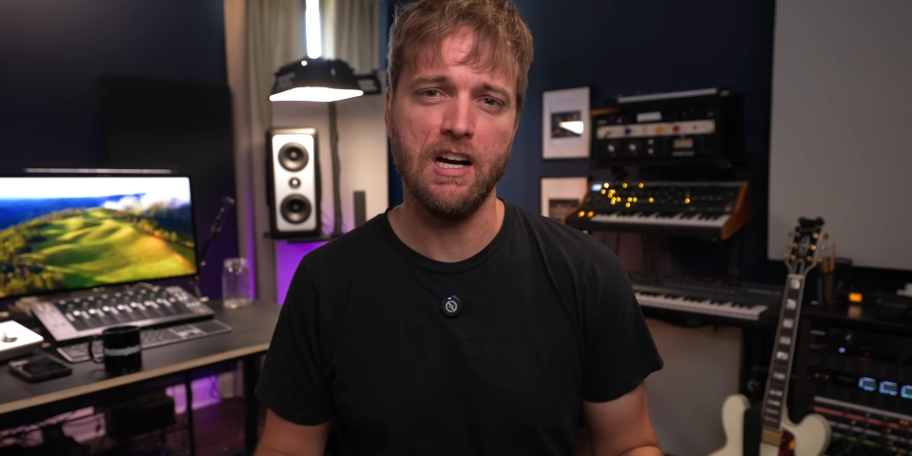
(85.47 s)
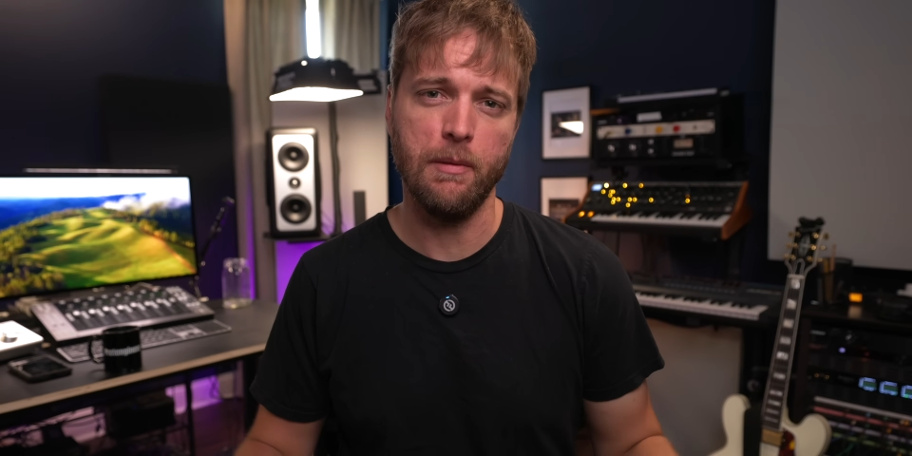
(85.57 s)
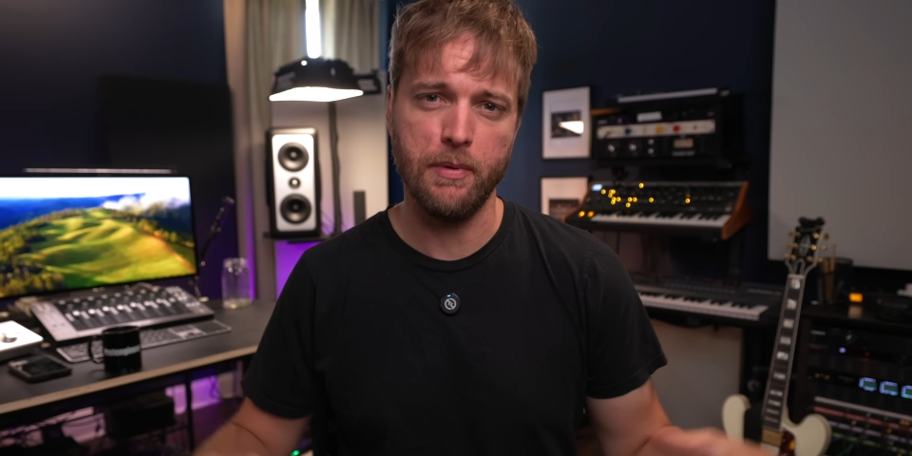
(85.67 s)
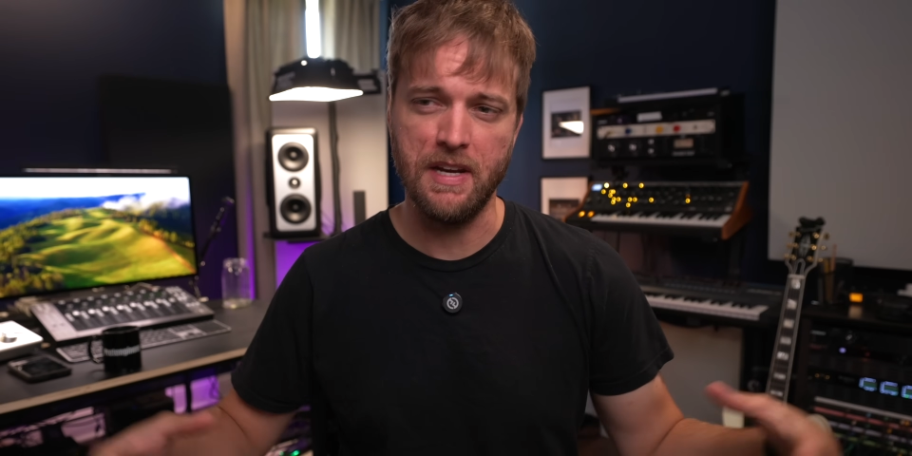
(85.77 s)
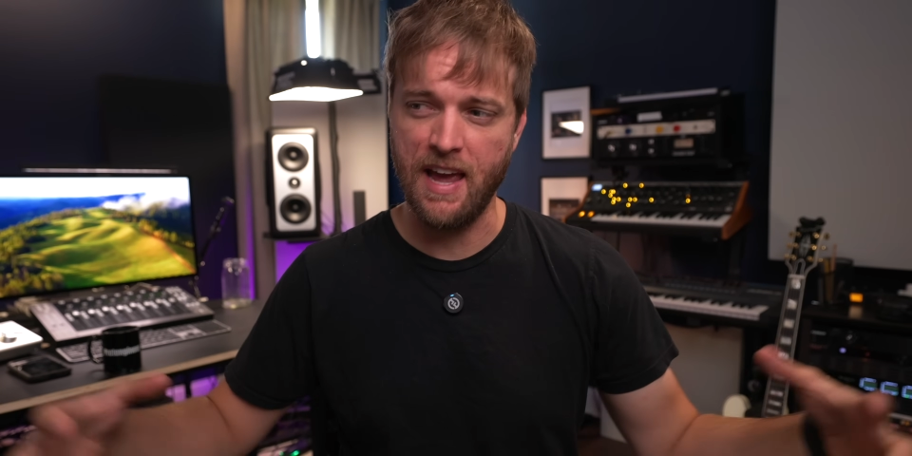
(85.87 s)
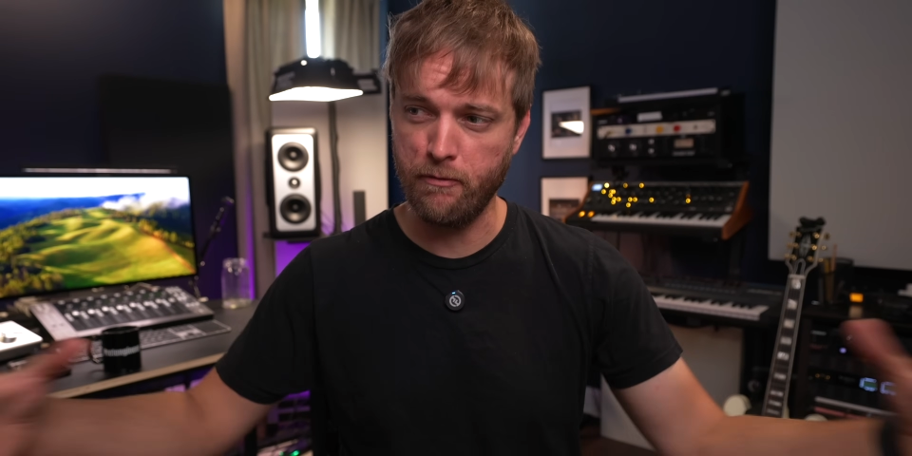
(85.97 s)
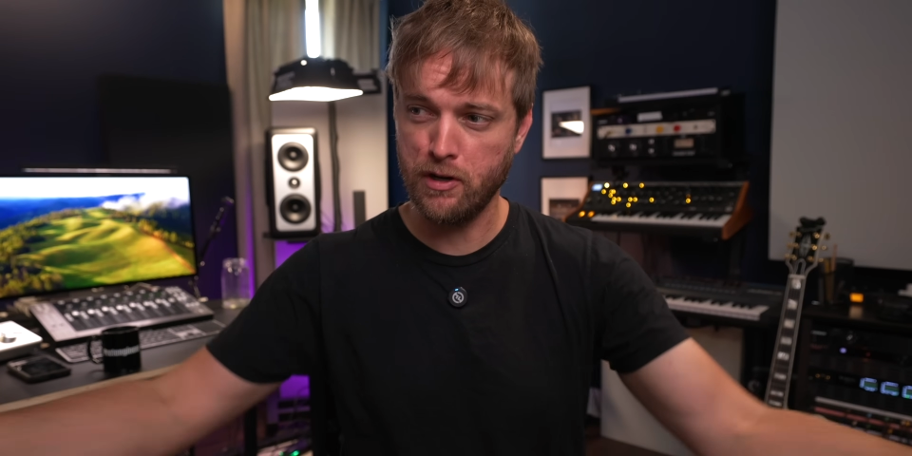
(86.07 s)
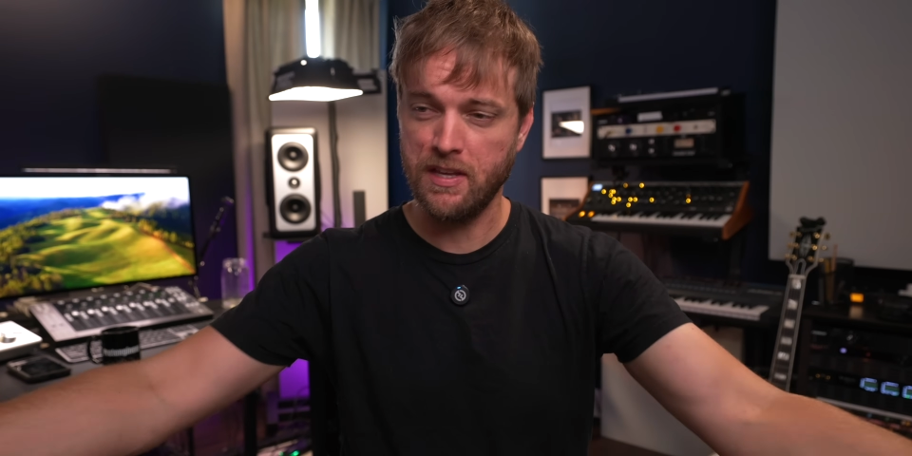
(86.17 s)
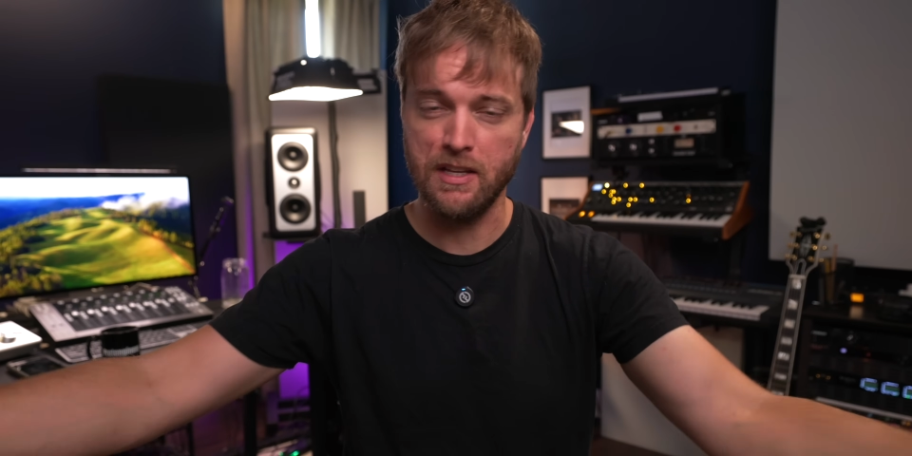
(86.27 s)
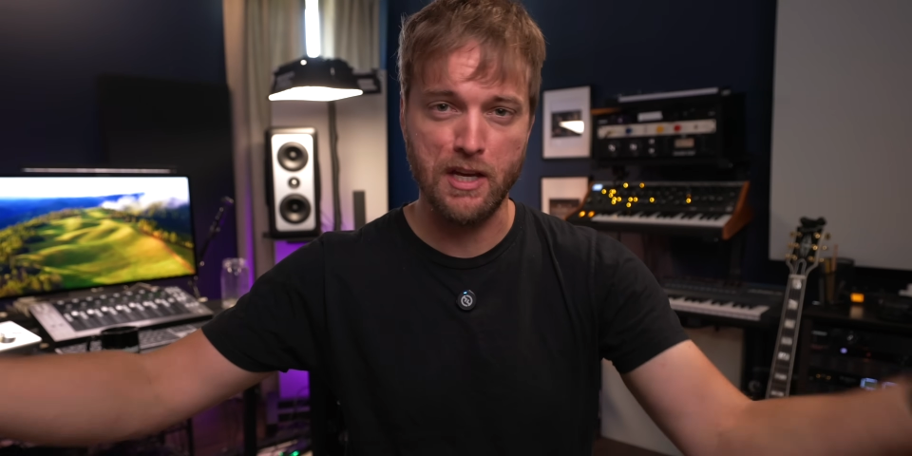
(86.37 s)
up and
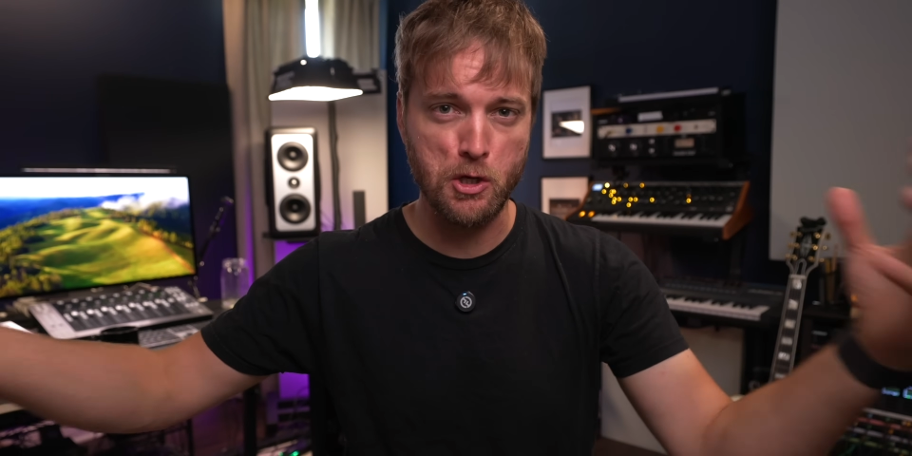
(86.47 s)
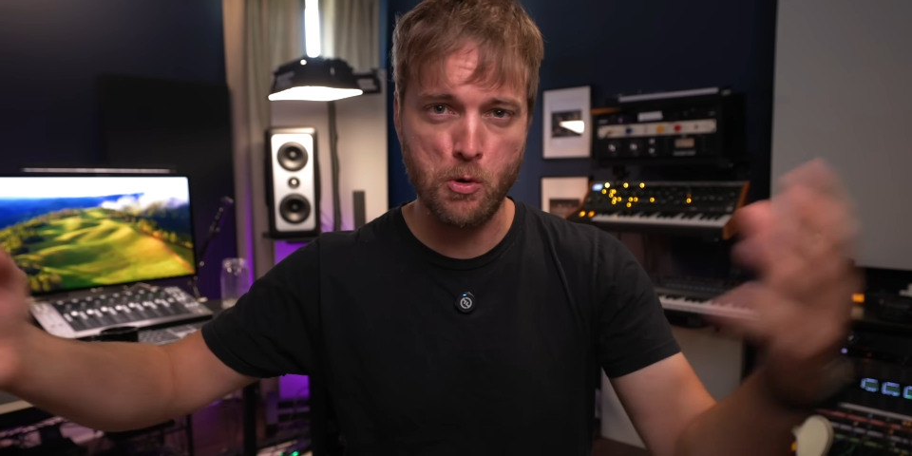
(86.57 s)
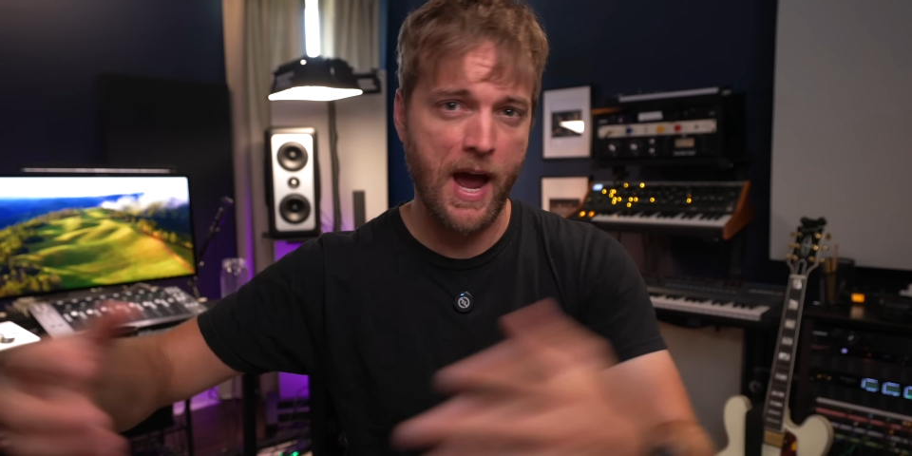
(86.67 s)
everything that you